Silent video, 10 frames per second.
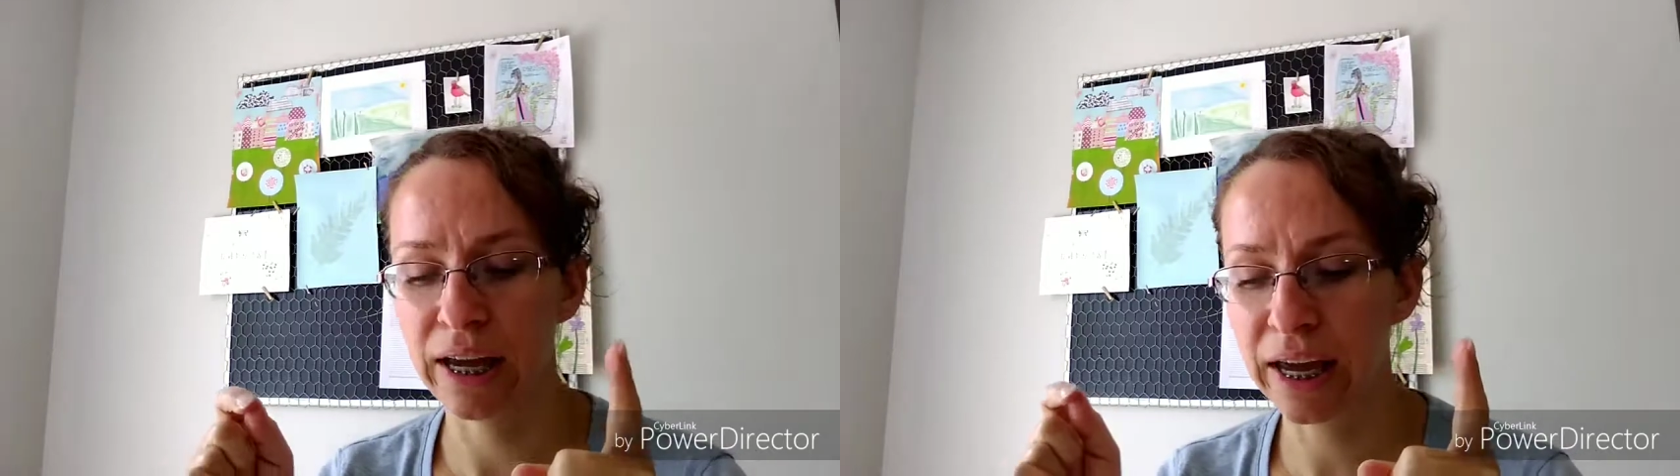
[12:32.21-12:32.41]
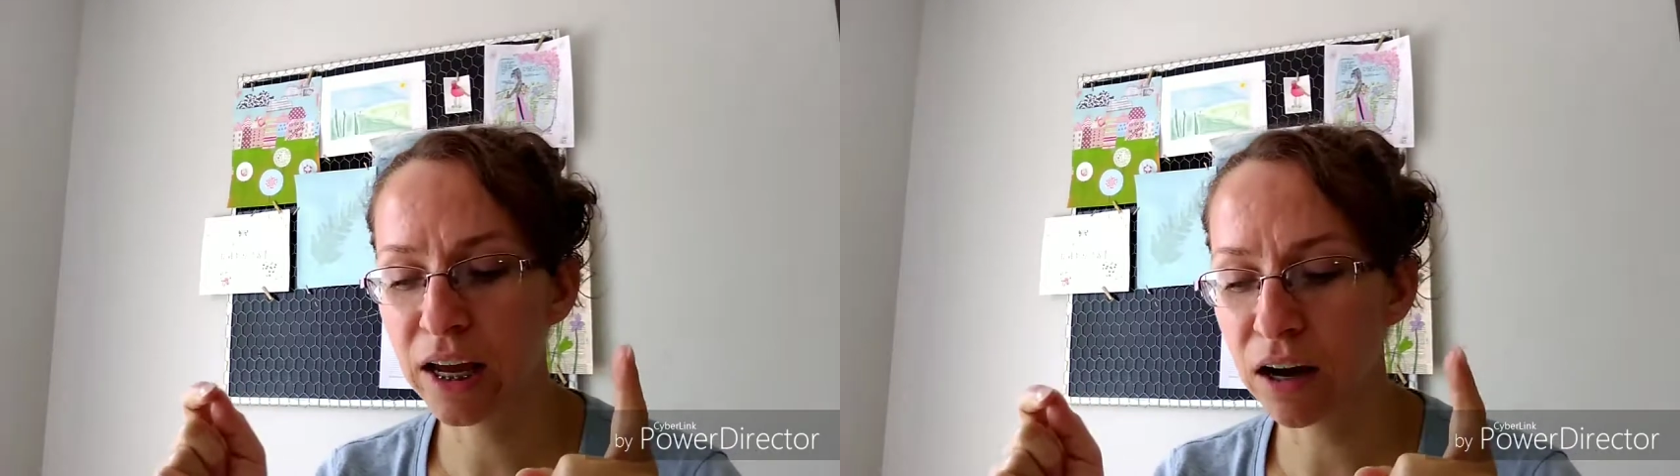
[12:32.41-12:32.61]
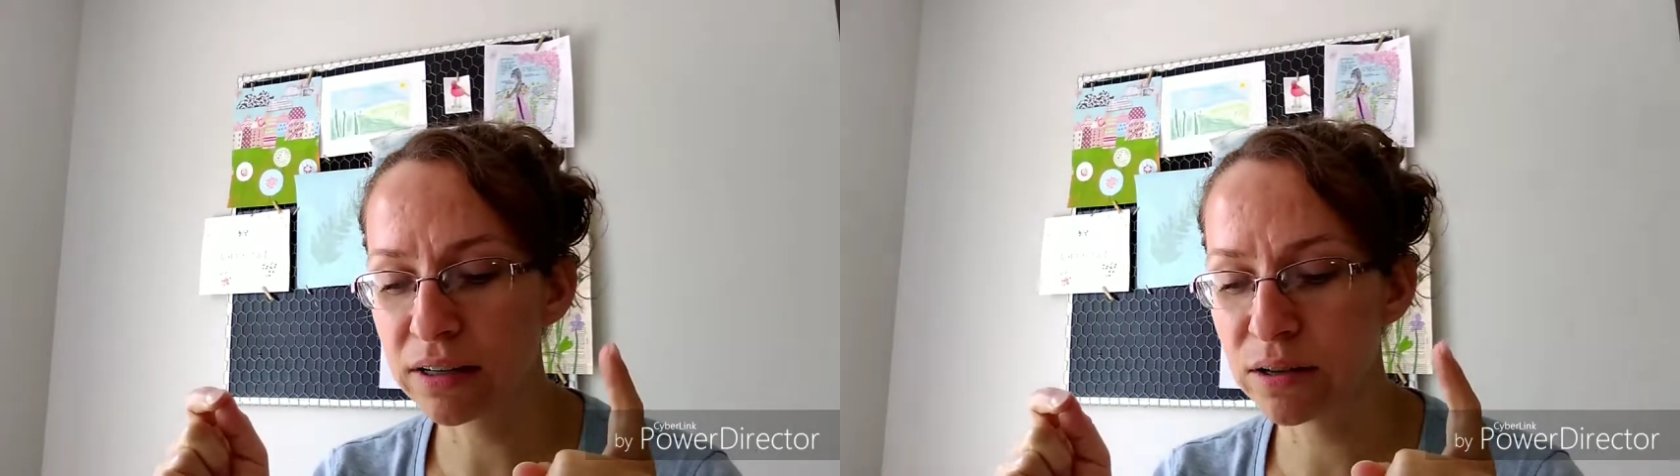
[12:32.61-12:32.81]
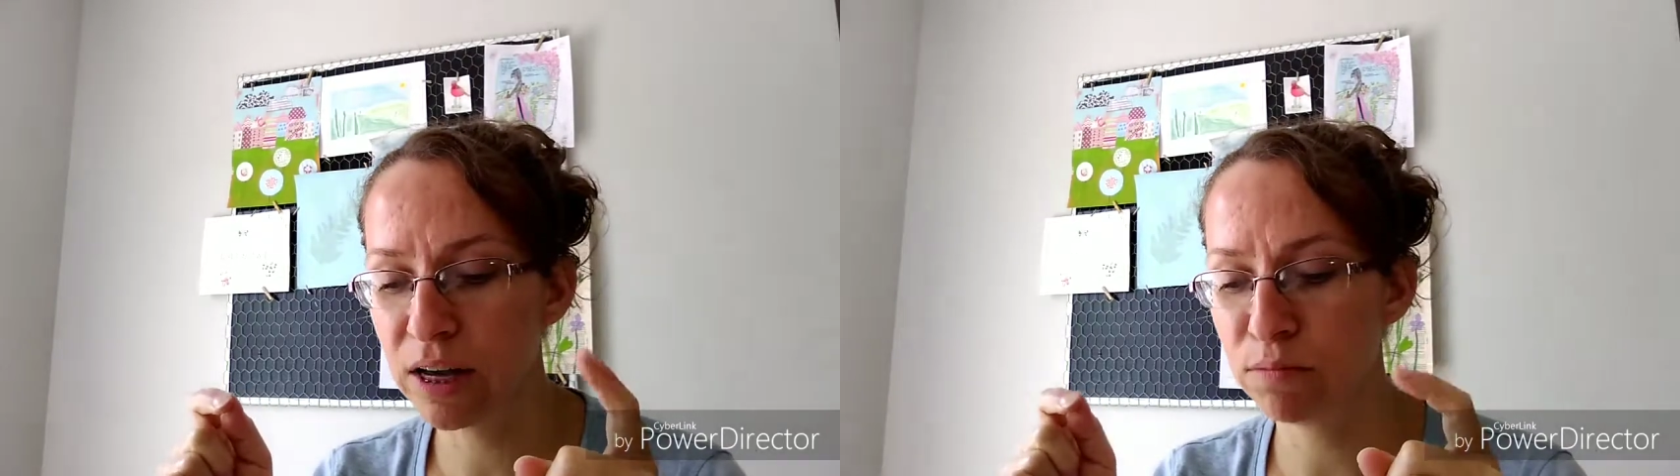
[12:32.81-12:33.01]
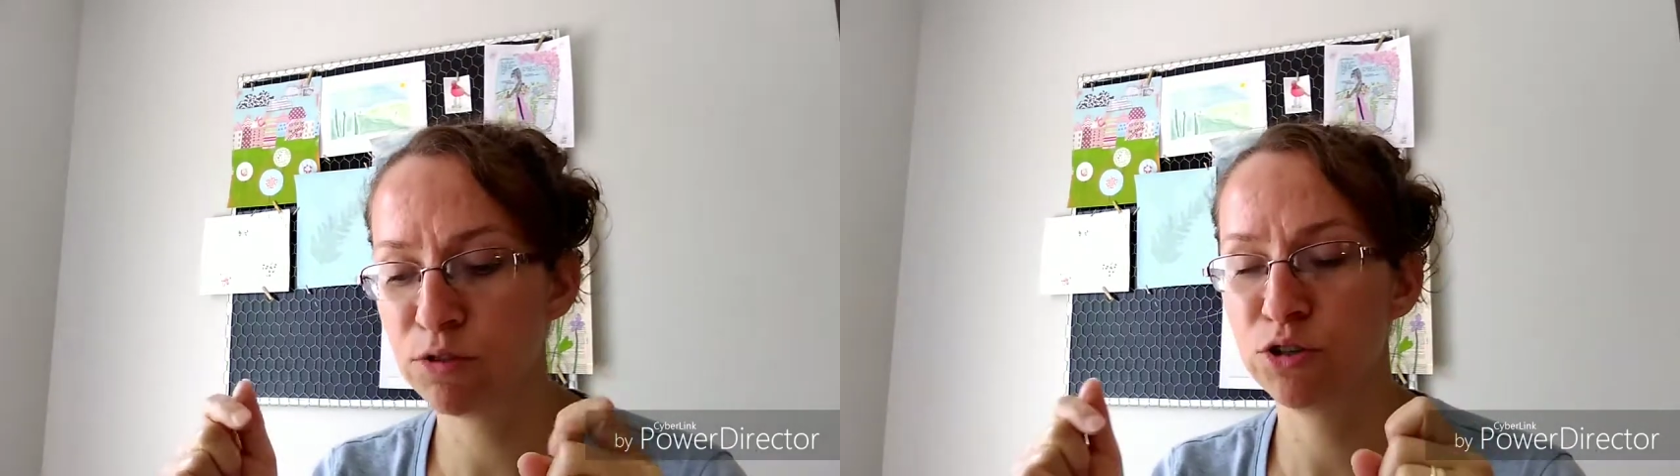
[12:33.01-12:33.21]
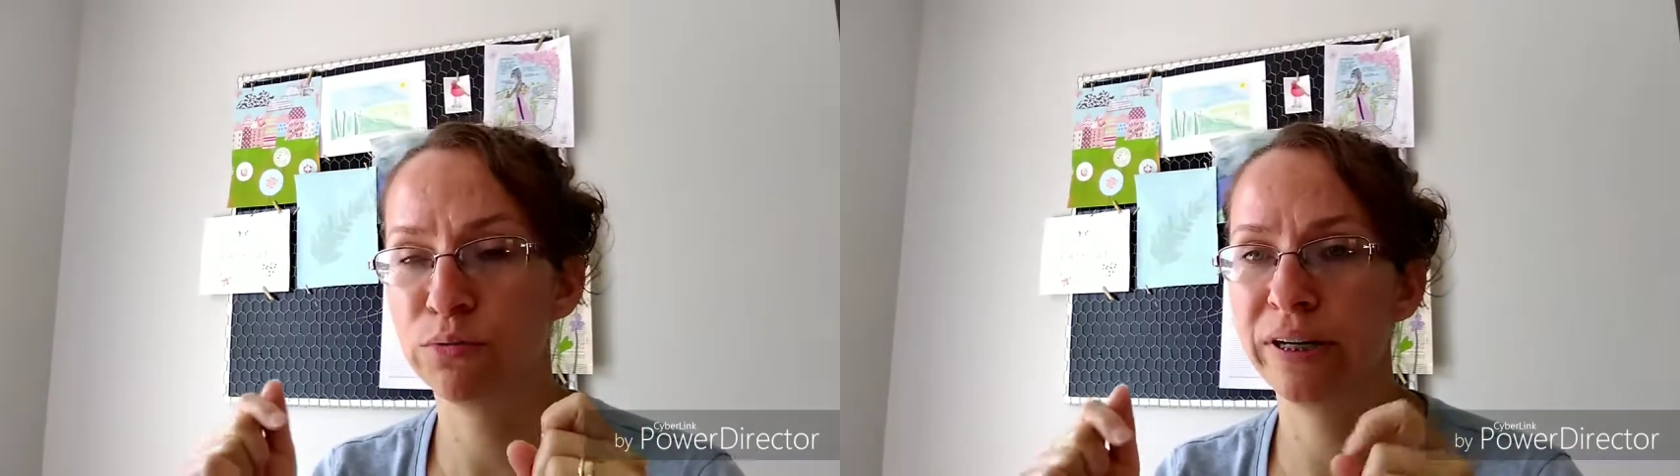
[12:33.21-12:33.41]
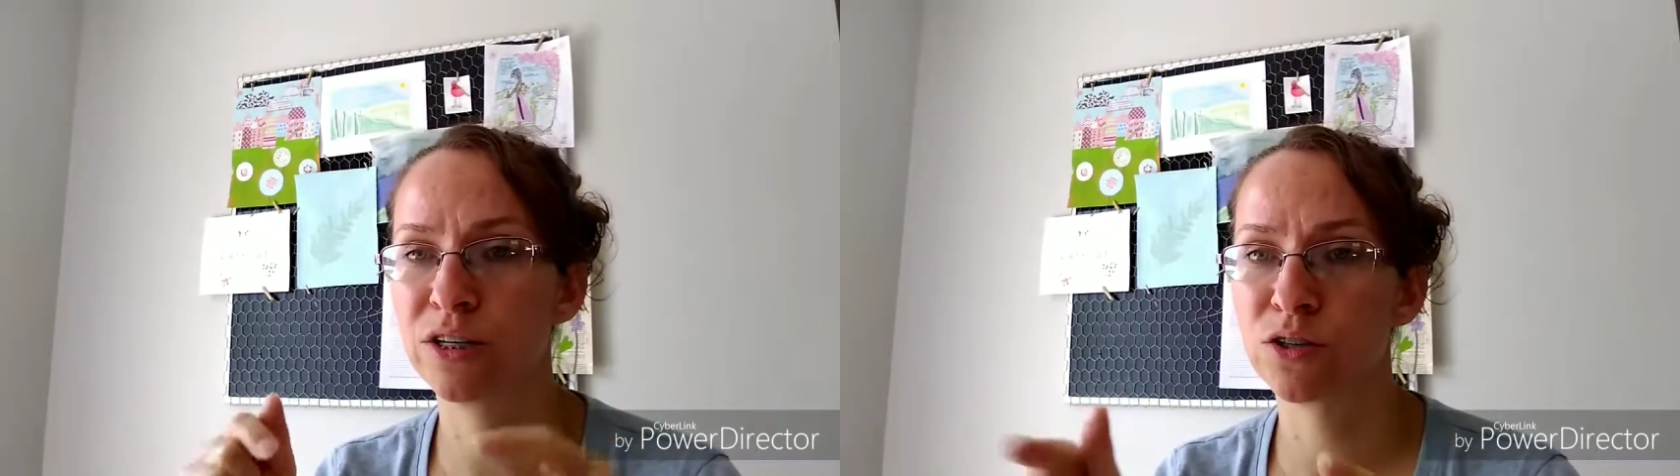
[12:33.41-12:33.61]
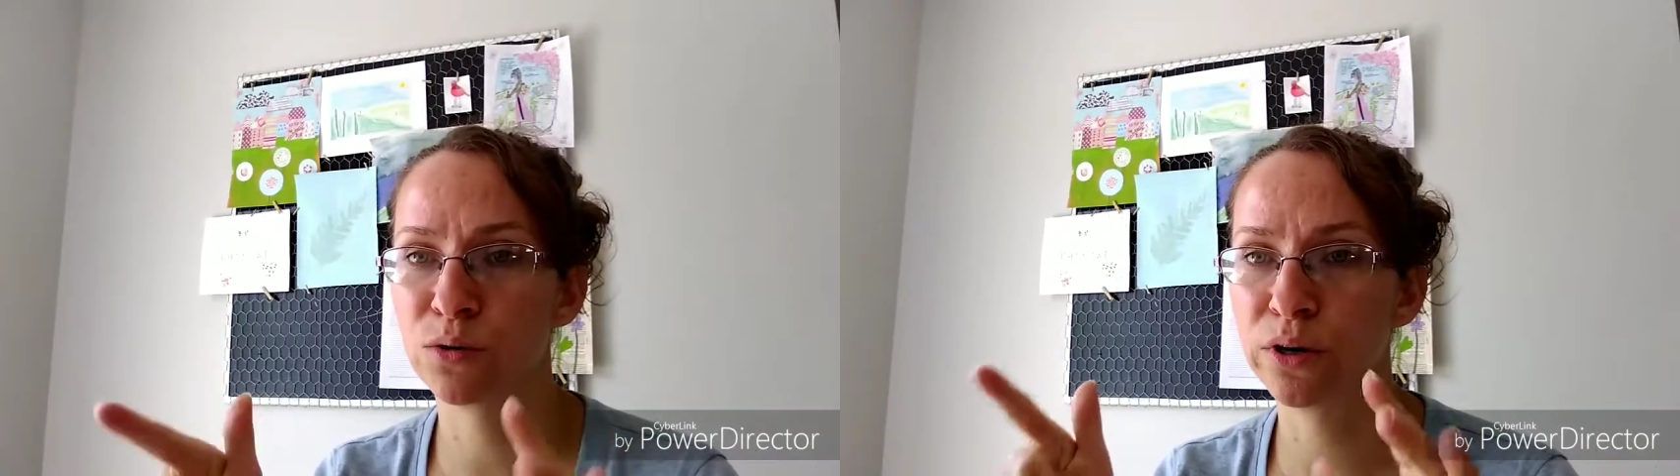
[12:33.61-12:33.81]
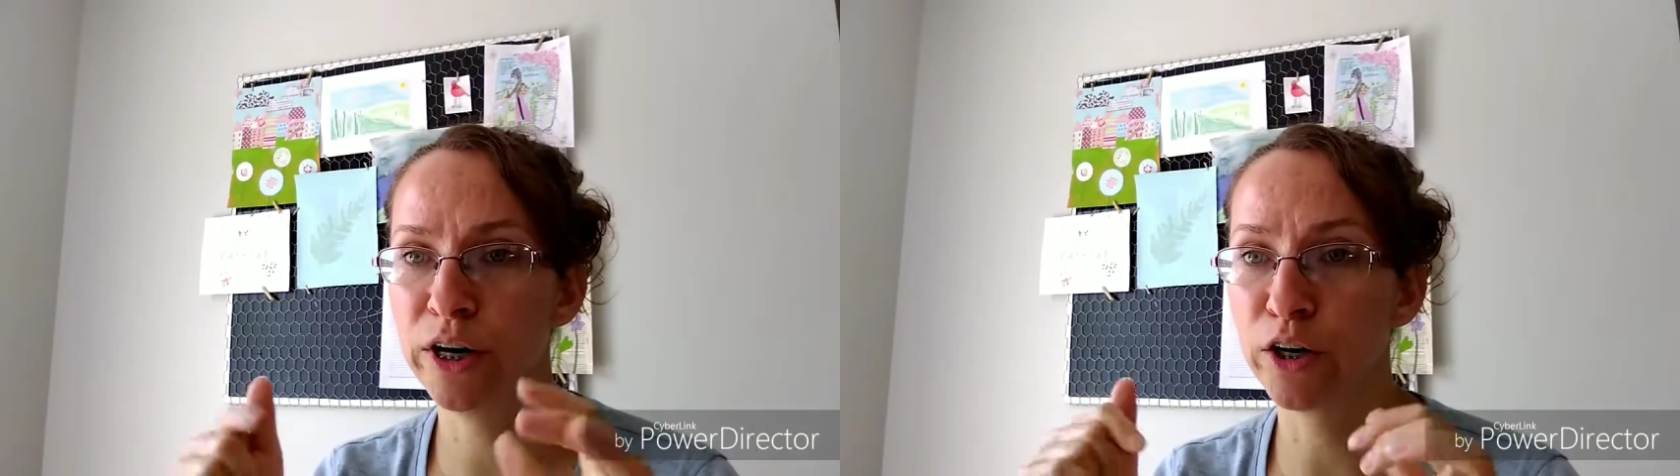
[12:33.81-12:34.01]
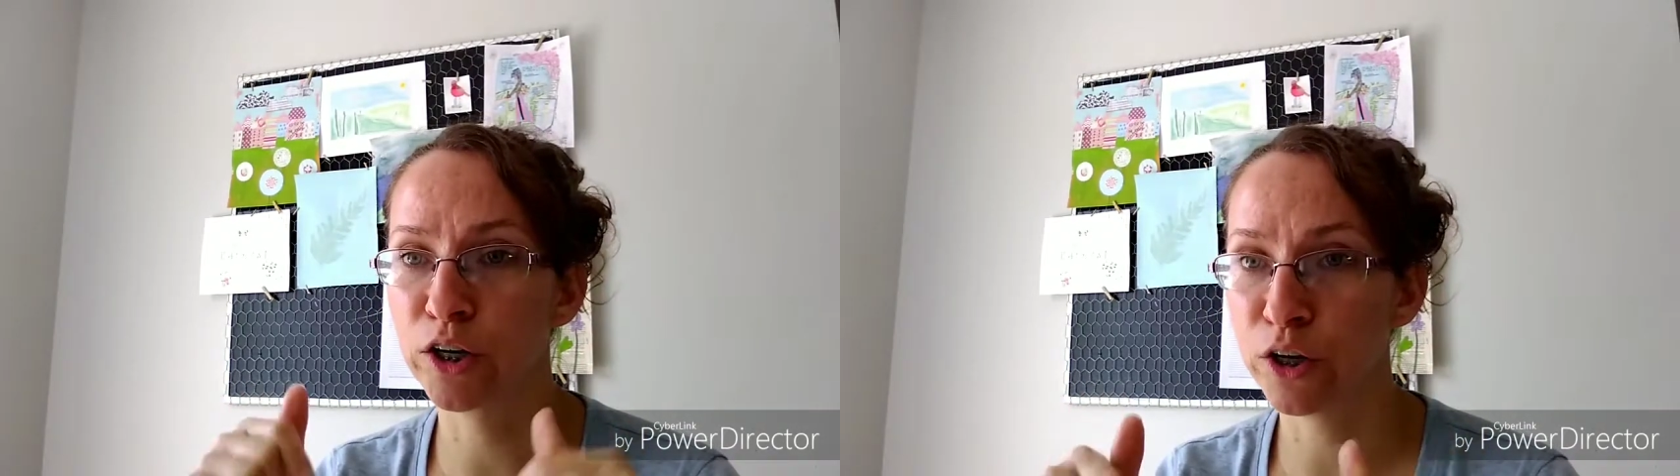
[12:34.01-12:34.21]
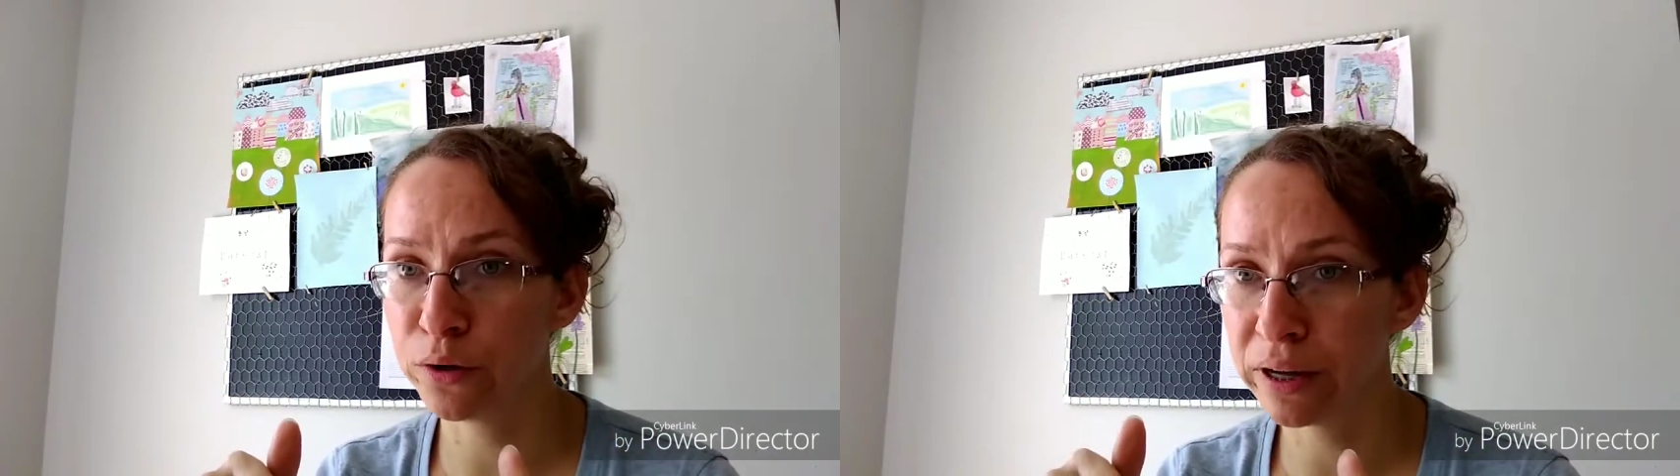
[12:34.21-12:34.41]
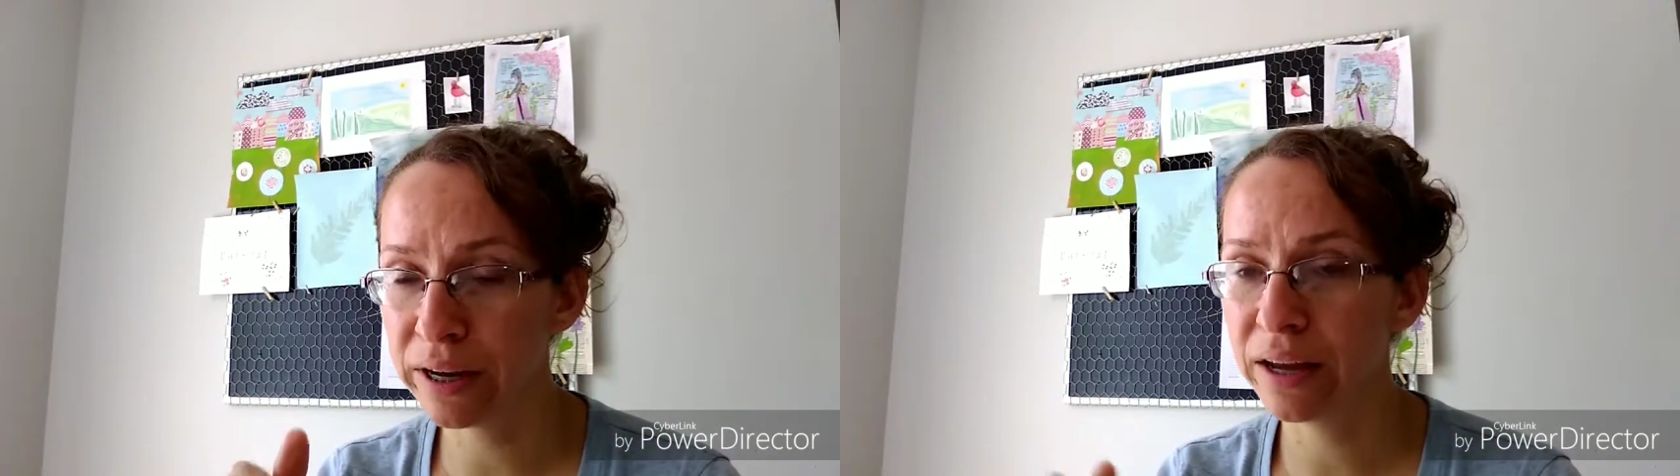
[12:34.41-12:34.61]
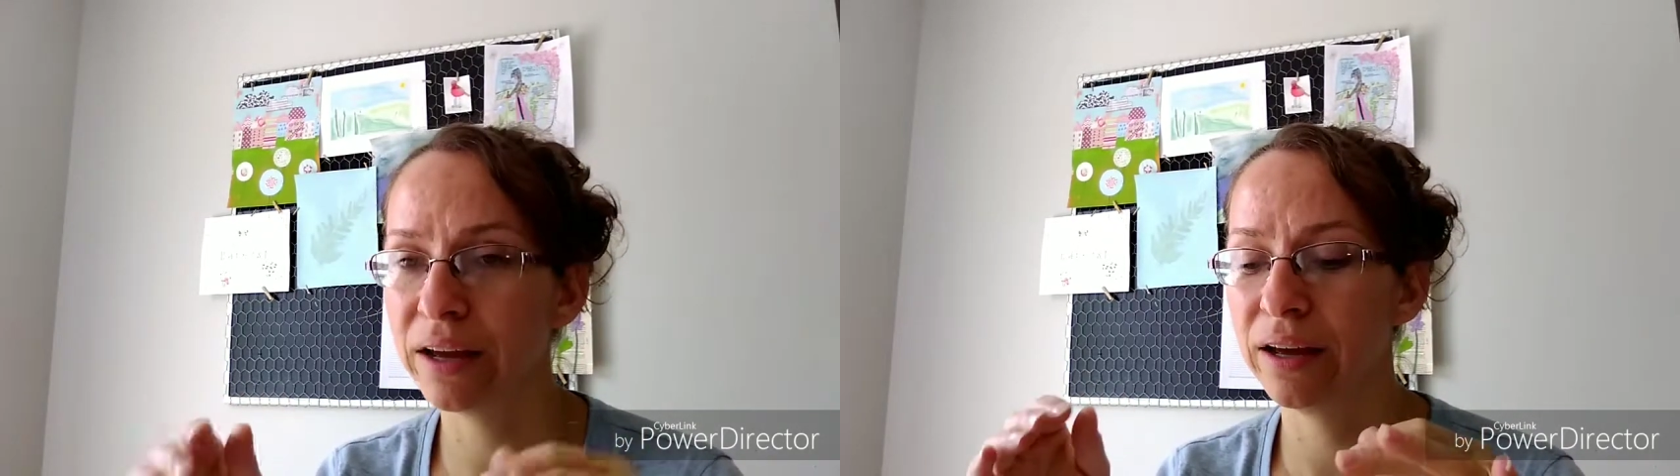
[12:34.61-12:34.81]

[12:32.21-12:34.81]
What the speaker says: It can also help to restore your good